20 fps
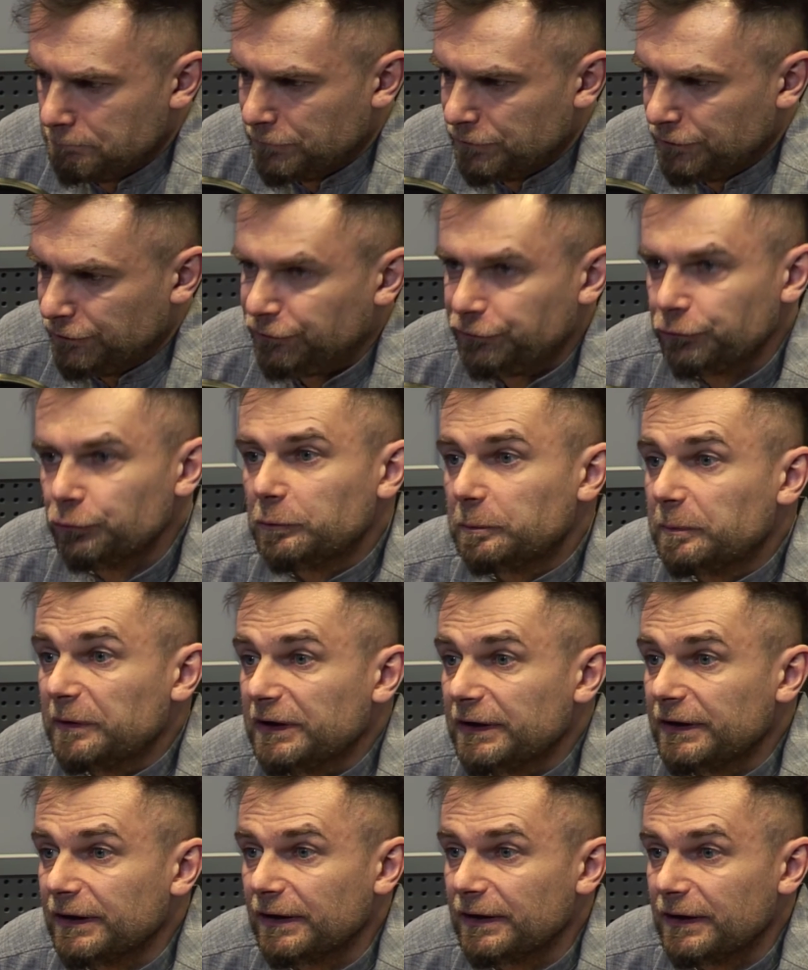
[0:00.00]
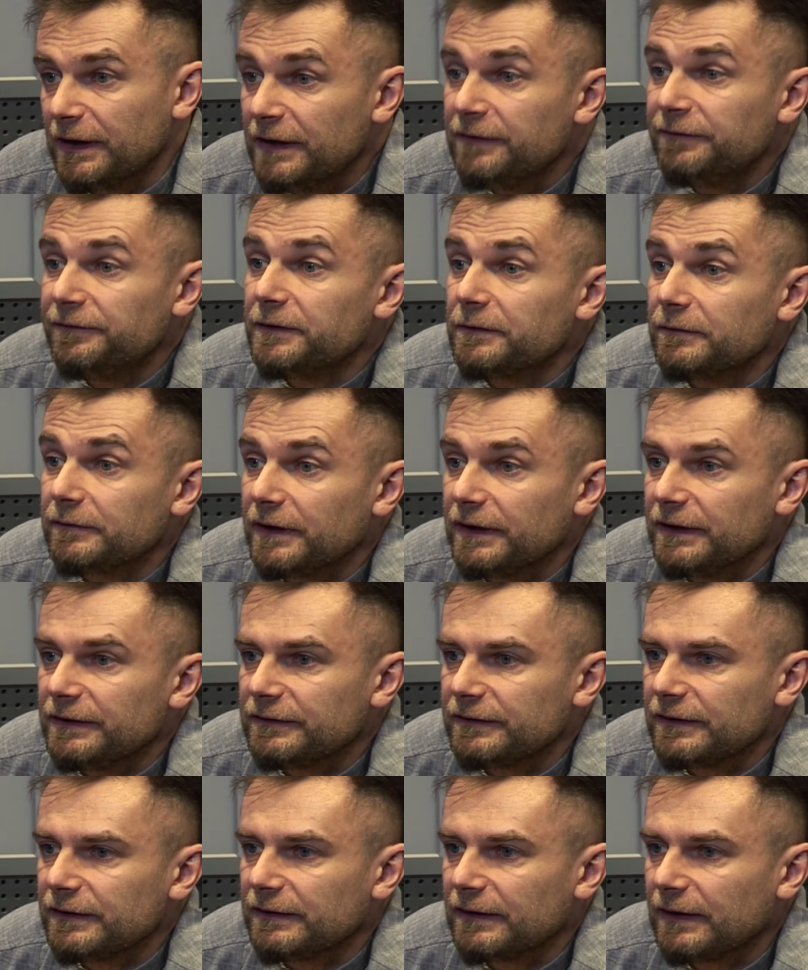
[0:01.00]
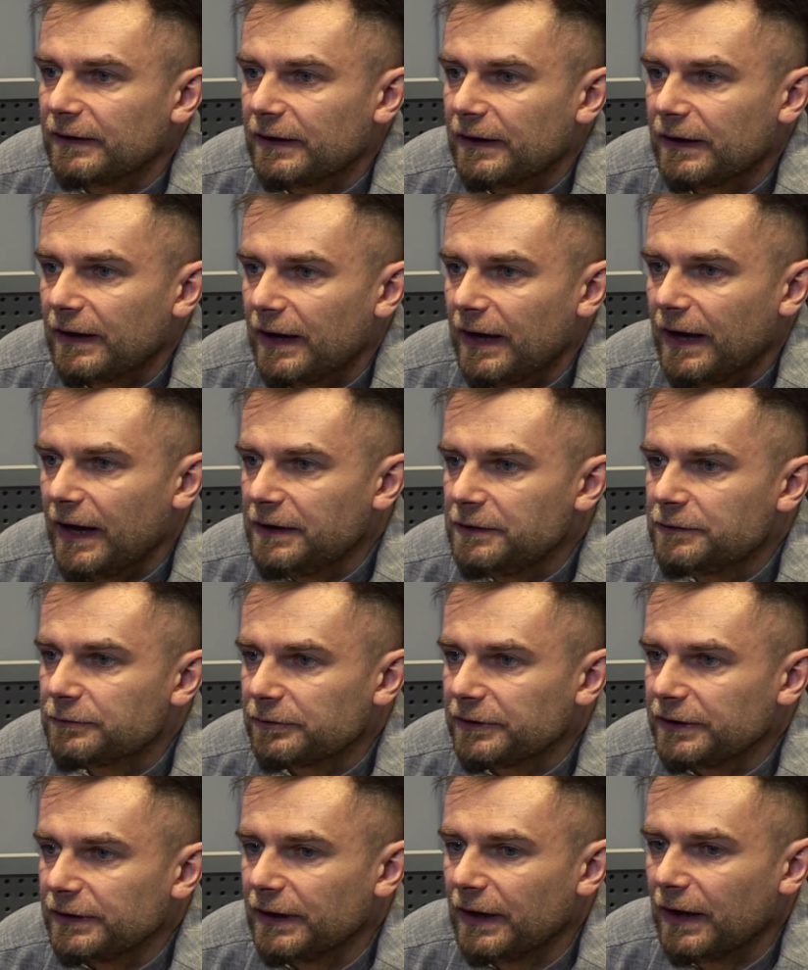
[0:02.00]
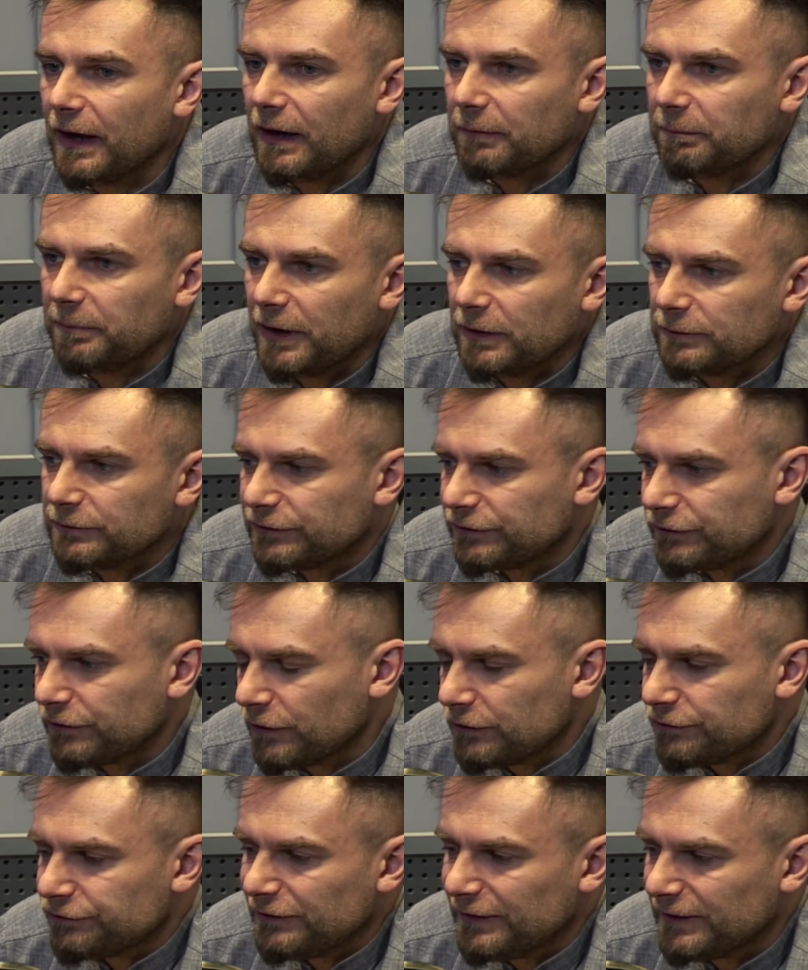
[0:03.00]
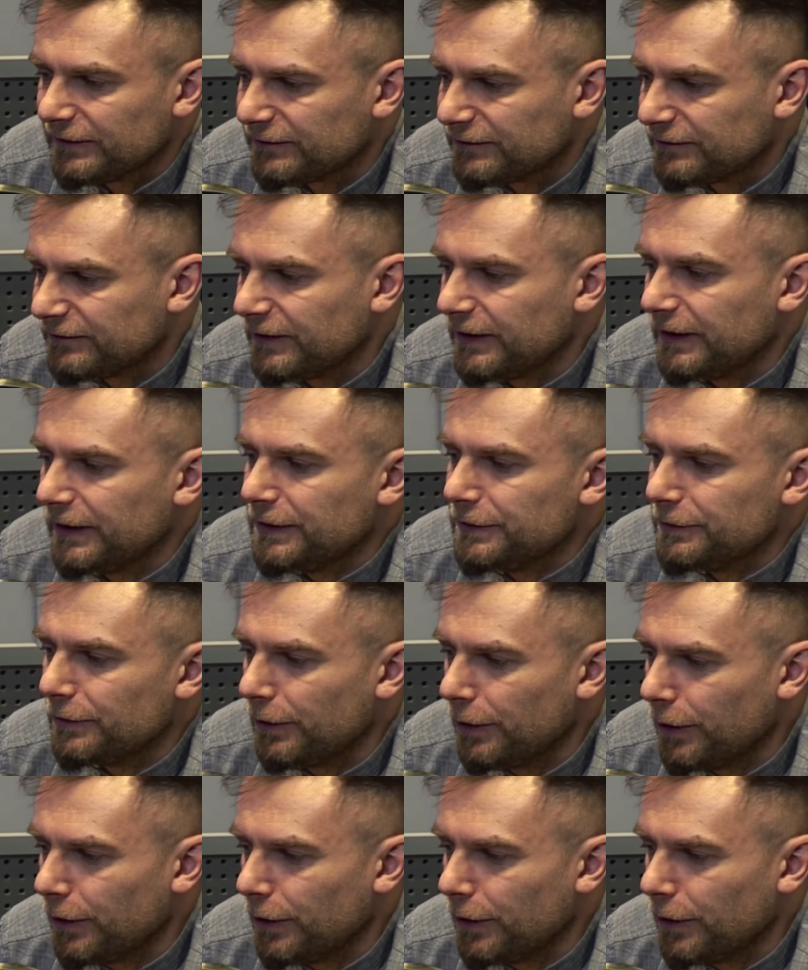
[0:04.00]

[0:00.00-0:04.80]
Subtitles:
should be infuriated, angry about such, let's say,